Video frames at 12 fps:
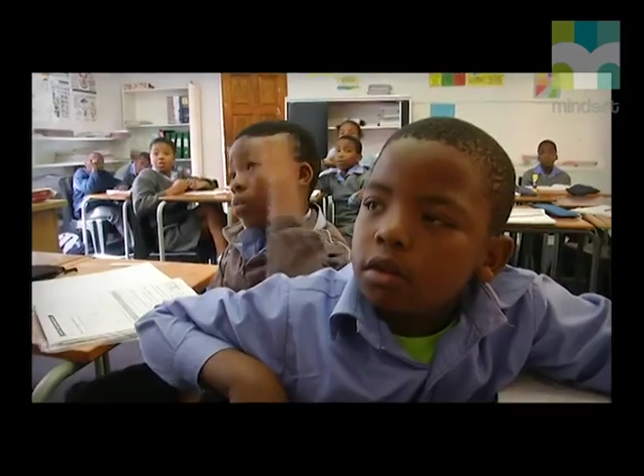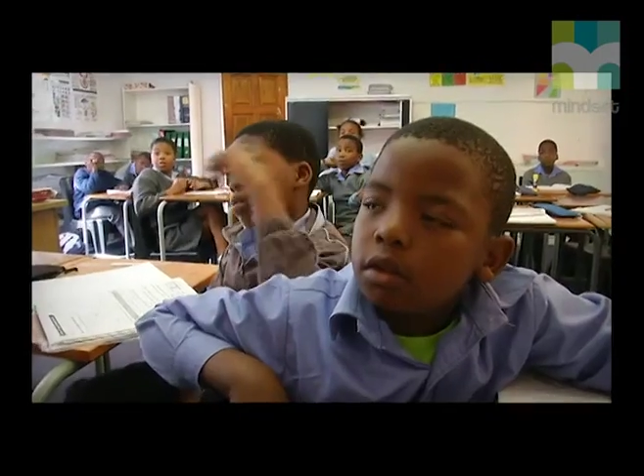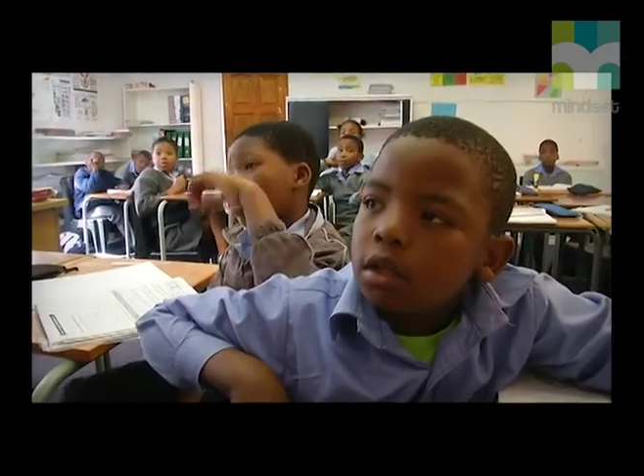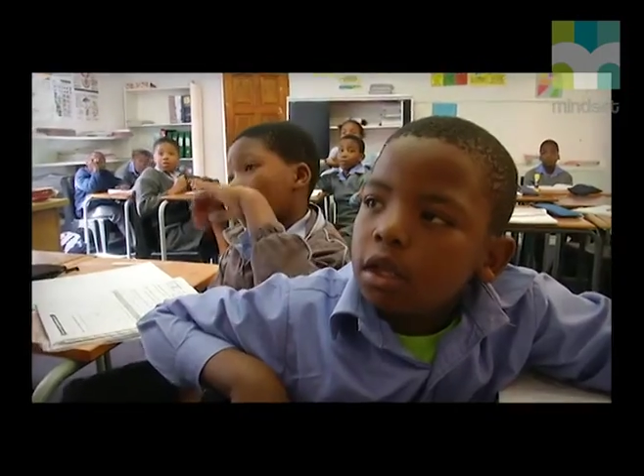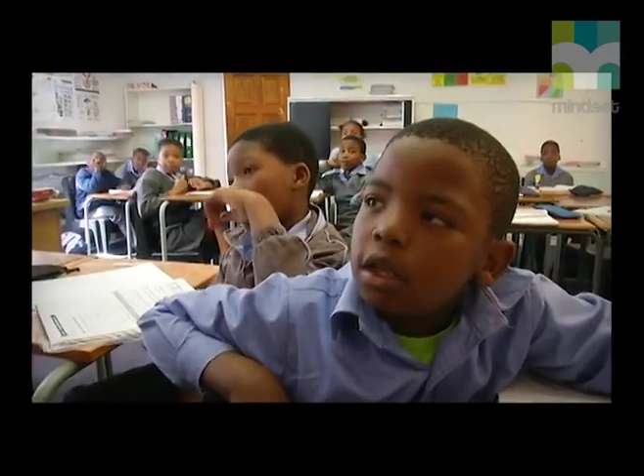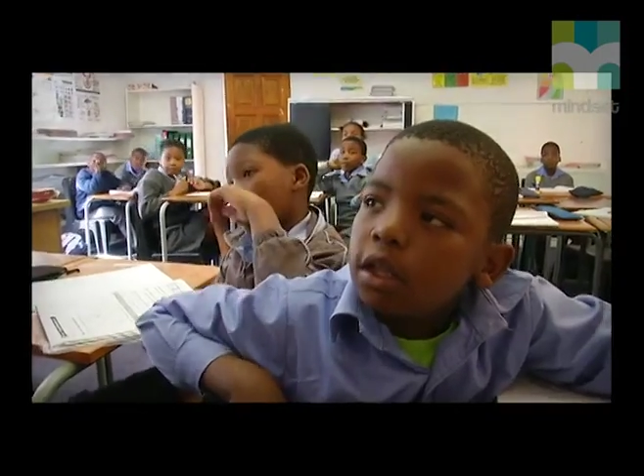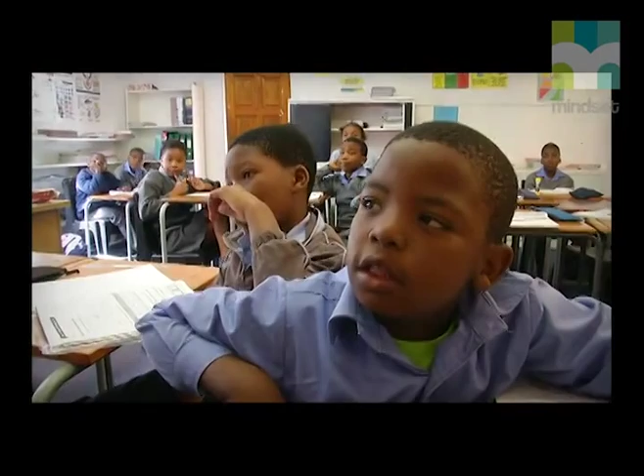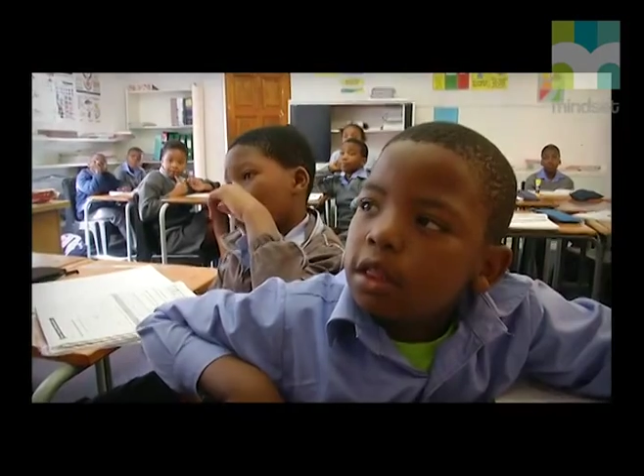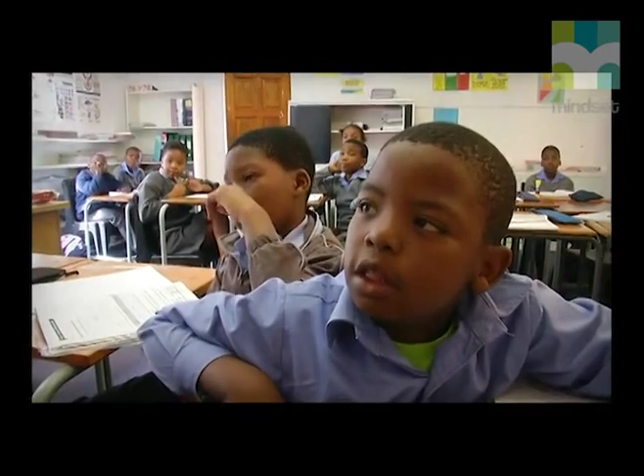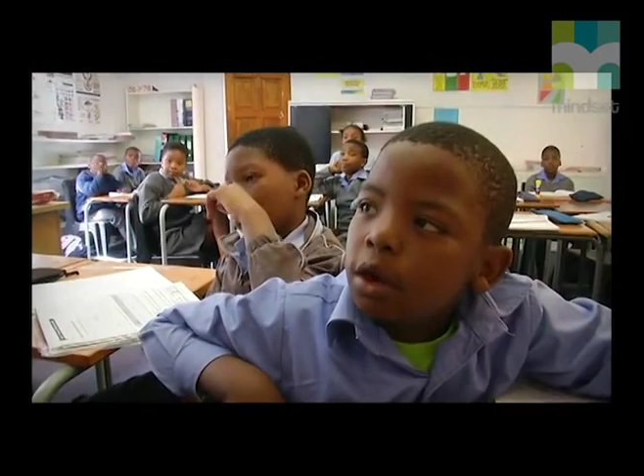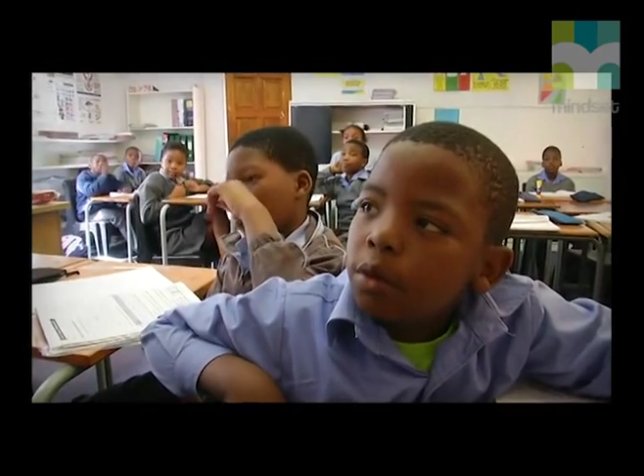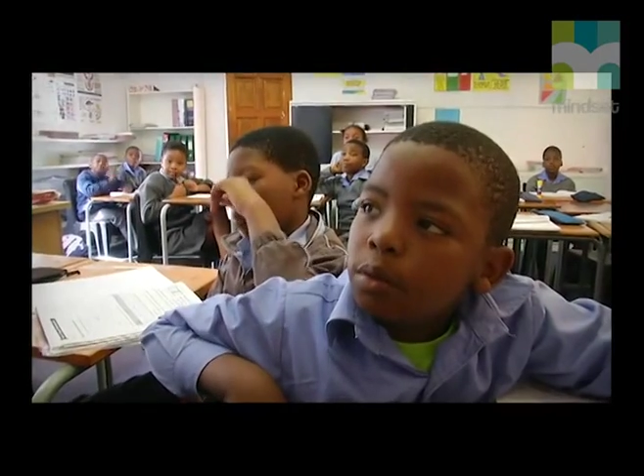asking the
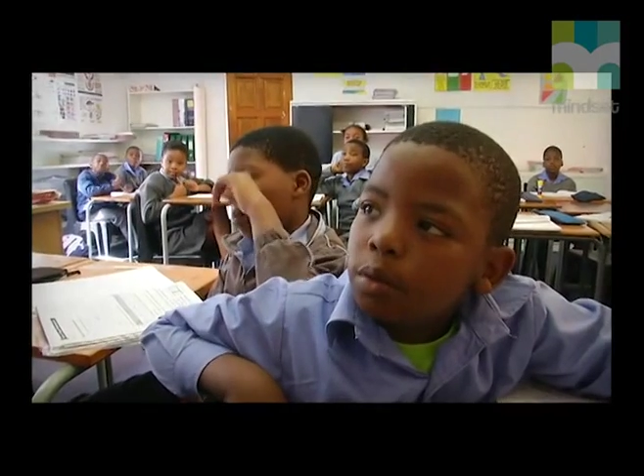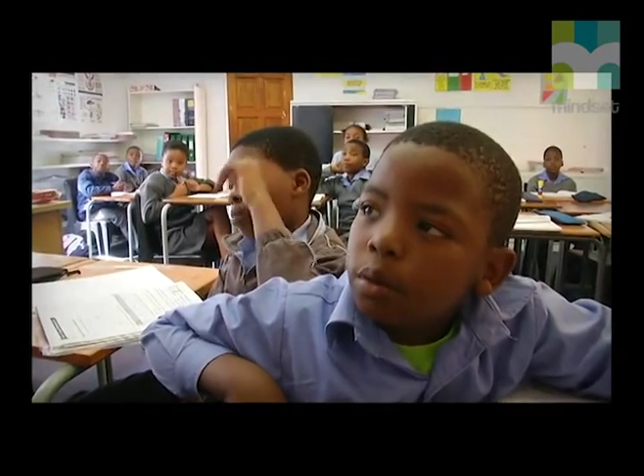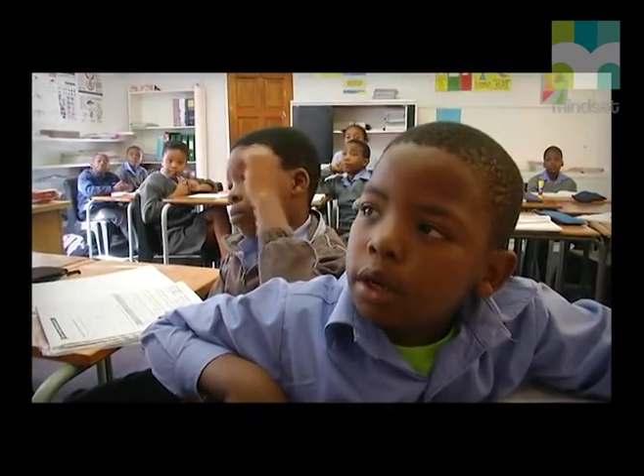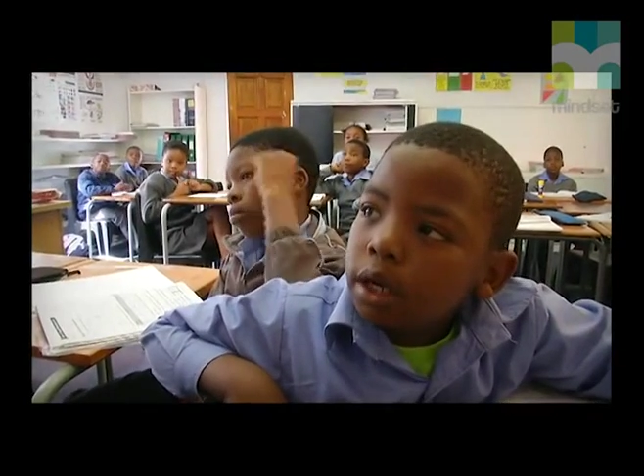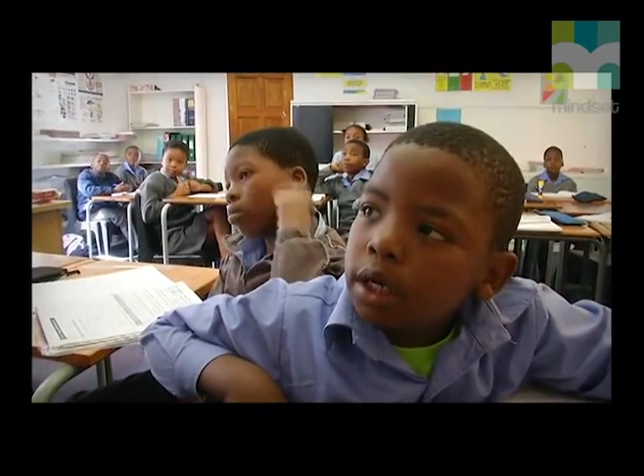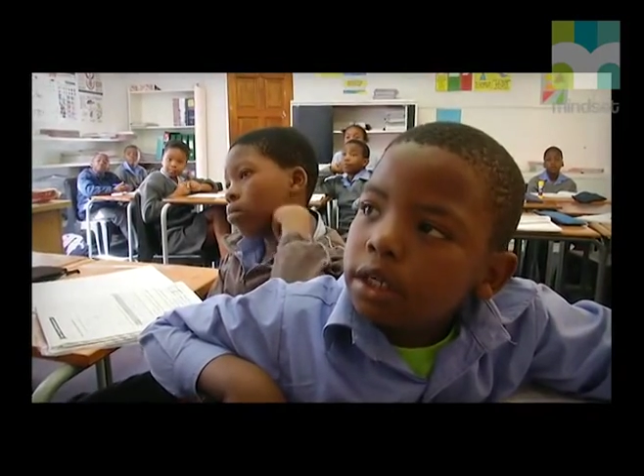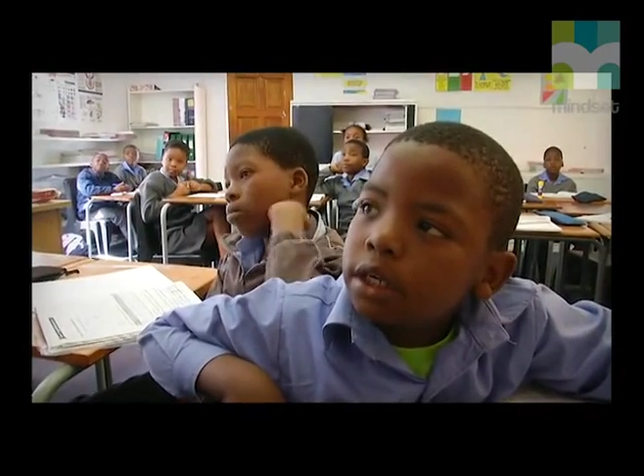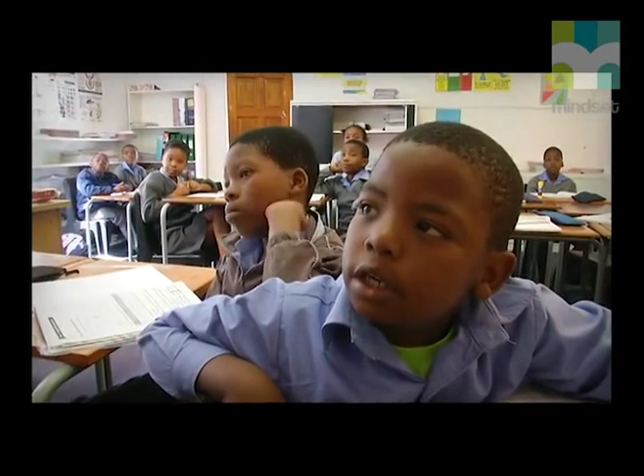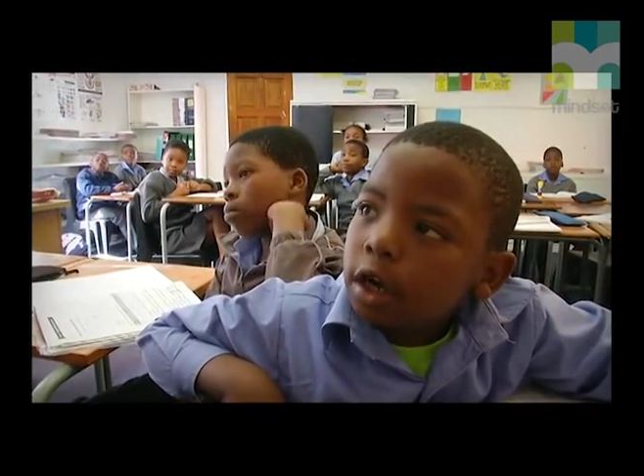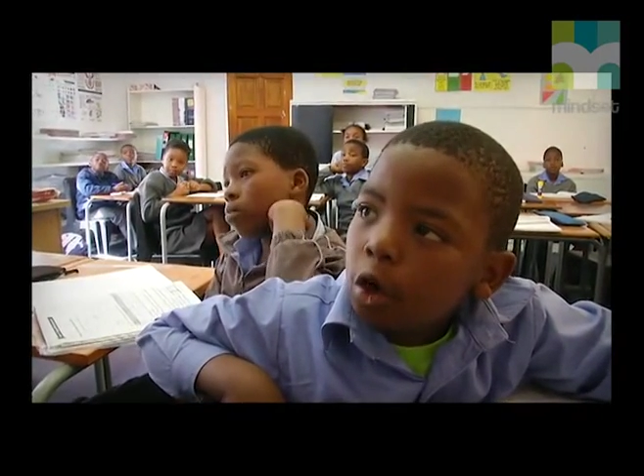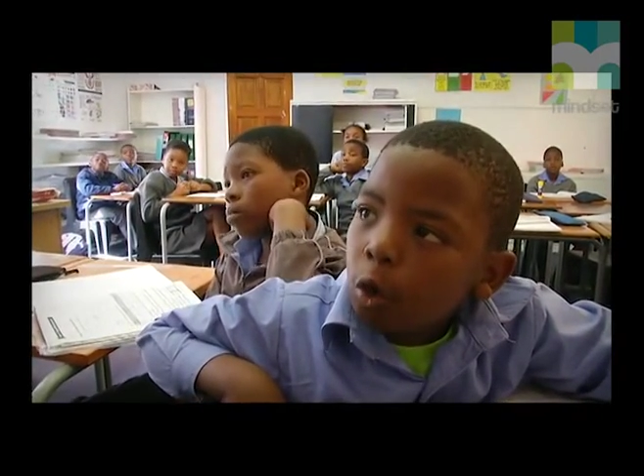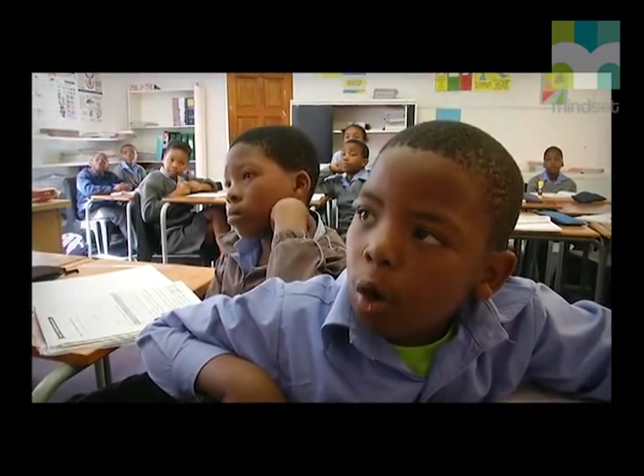right questions.
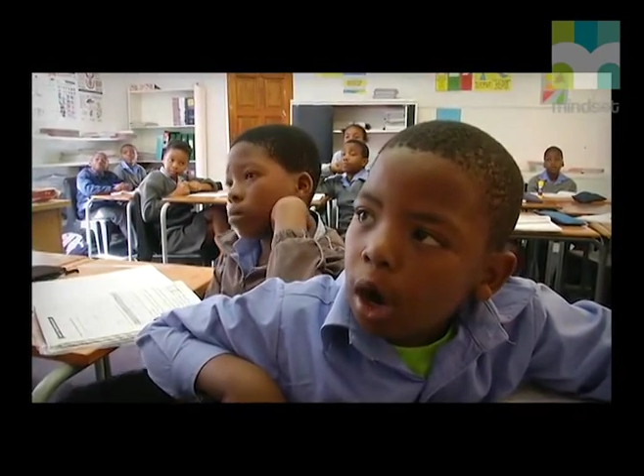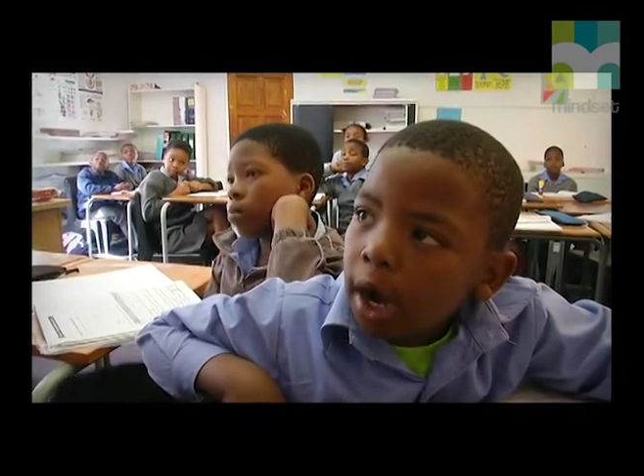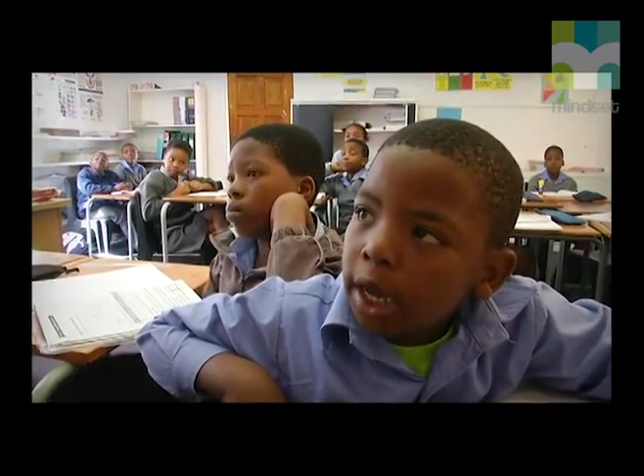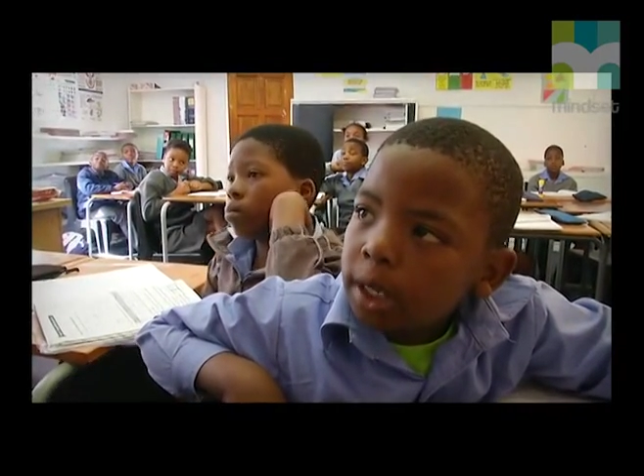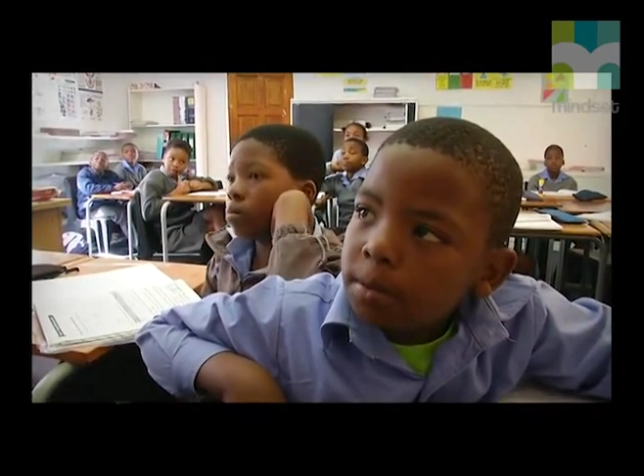Learners are able